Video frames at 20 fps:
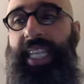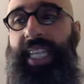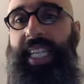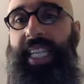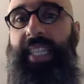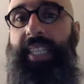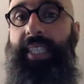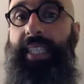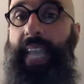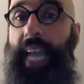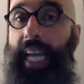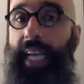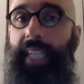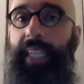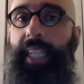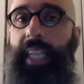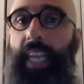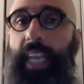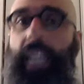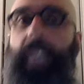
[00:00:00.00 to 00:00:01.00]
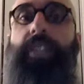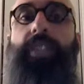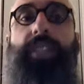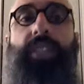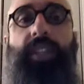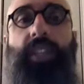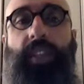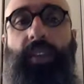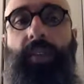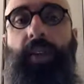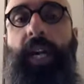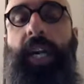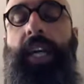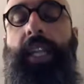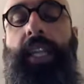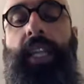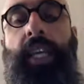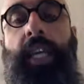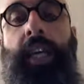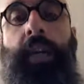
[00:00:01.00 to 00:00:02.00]
stagnation, right?
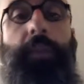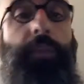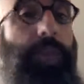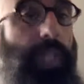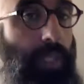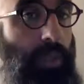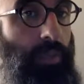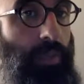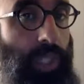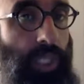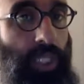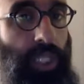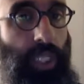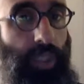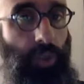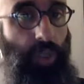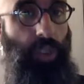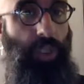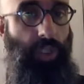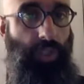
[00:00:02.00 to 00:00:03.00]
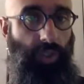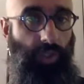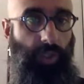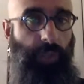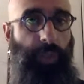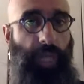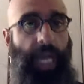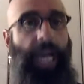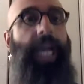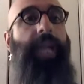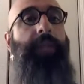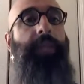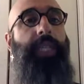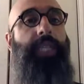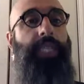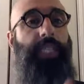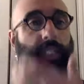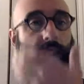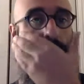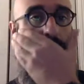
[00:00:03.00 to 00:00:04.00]
But he was also a
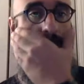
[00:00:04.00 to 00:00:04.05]
pragmatist.